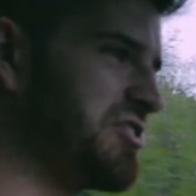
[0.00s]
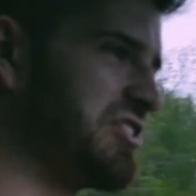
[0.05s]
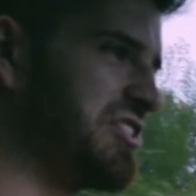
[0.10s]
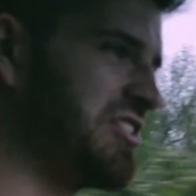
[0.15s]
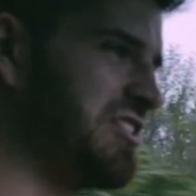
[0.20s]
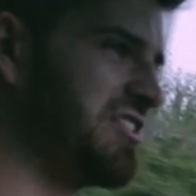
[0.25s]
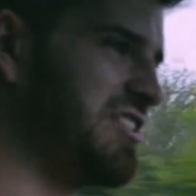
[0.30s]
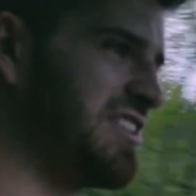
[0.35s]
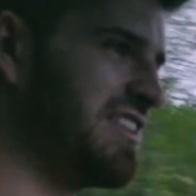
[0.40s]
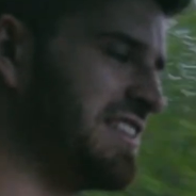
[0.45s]

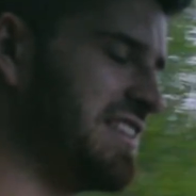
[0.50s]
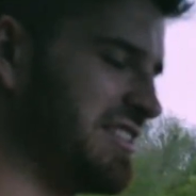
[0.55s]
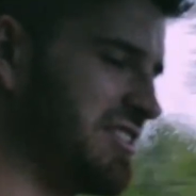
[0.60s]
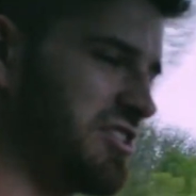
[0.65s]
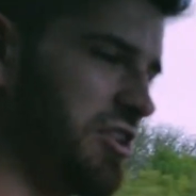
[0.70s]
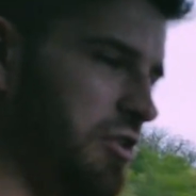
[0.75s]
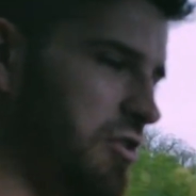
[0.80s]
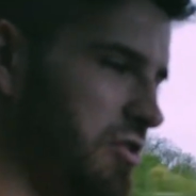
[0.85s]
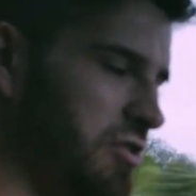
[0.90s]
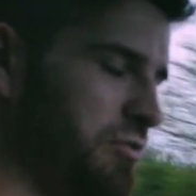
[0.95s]
good and it's
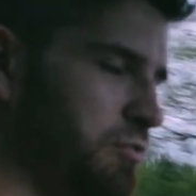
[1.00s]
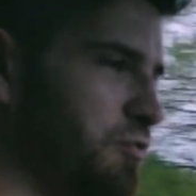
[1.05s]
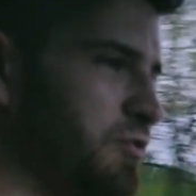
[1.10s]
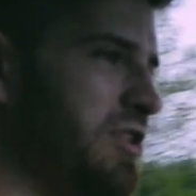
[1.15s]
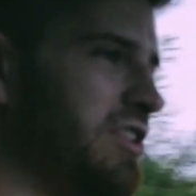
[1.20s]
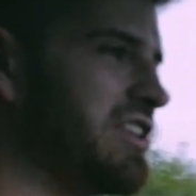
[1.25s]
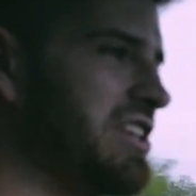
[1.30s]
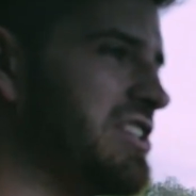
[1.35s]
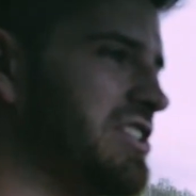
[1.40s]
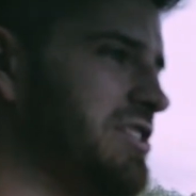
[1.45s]
all
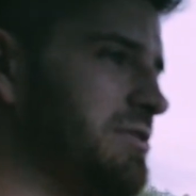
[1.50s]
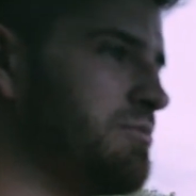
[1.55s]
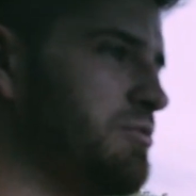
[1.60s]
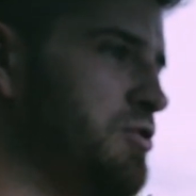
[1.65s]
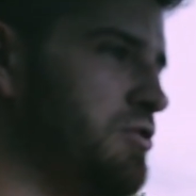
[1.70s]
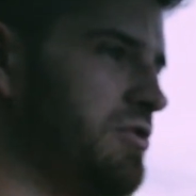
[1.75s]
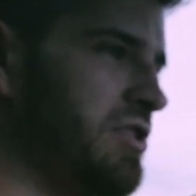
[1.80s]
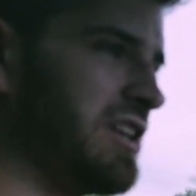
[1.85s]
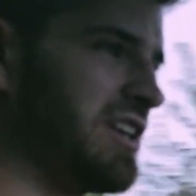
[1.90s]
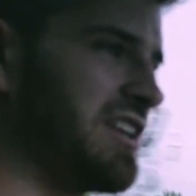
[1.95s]
really
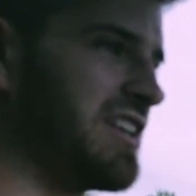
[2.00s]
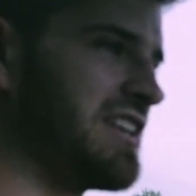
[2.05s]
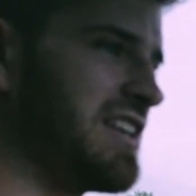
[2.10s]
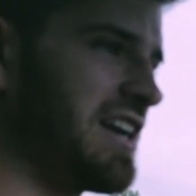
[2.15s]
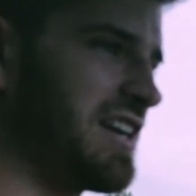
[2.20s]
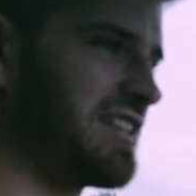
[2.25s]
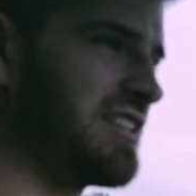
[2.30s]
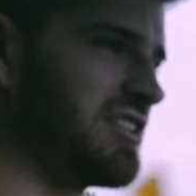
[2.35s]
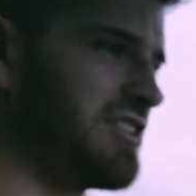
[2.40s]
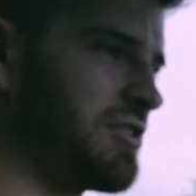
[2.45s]
smooth and
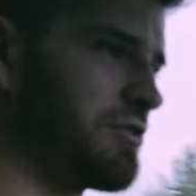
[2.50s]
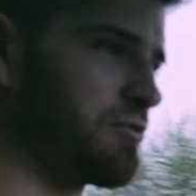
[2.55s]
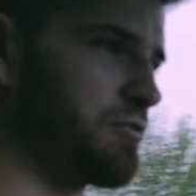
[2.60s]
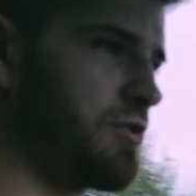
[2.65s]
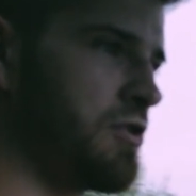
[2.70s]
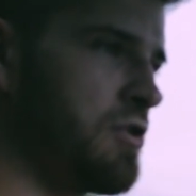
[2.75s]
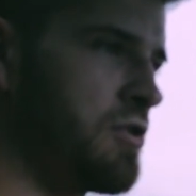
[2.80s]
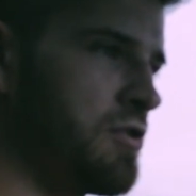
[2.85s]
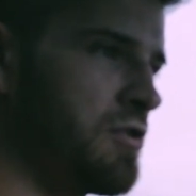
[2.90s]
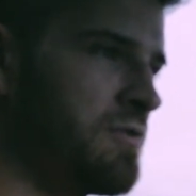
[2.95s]
connected to the
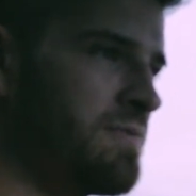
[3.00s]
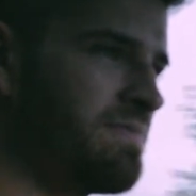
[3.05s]
road.